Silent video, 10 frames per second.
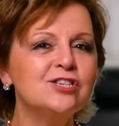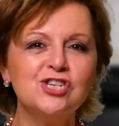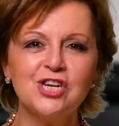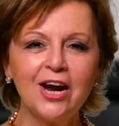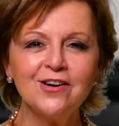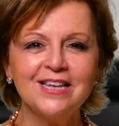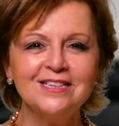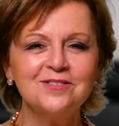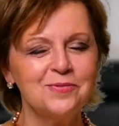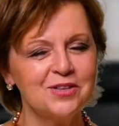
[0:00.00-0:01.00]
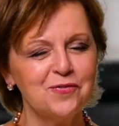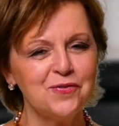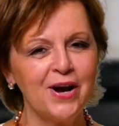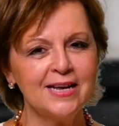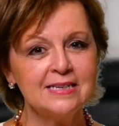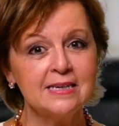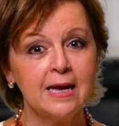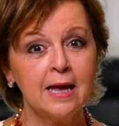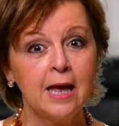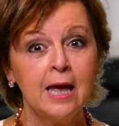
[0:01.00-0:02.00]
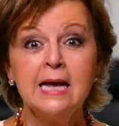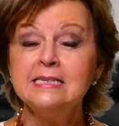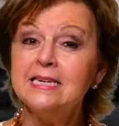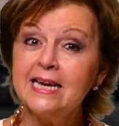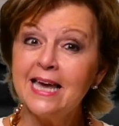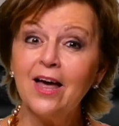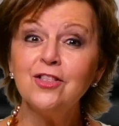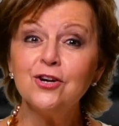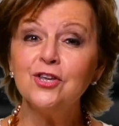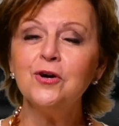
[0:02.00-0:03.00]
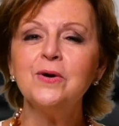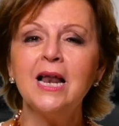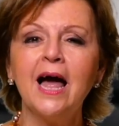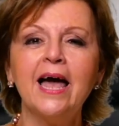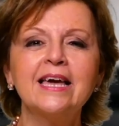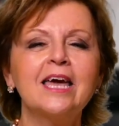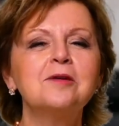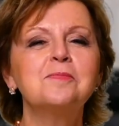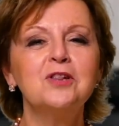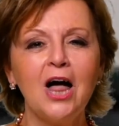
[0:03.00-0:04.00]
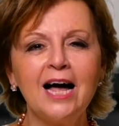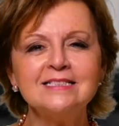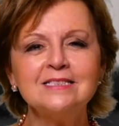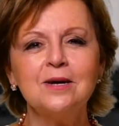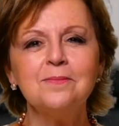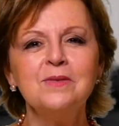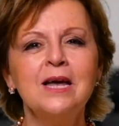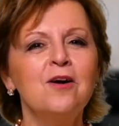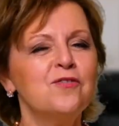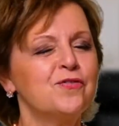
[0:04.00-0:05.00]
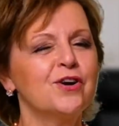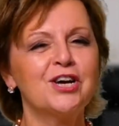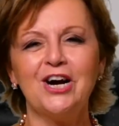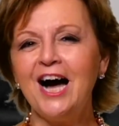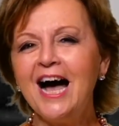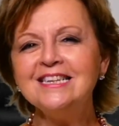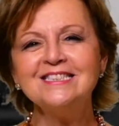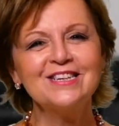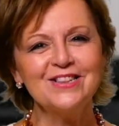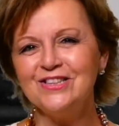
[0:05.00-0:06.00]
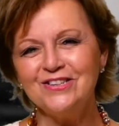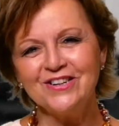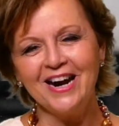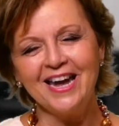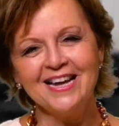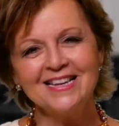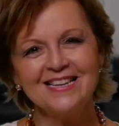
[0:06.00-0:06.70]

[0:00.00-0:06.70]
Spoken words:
share this with a friend. Together, you and I can blossom for God's glory.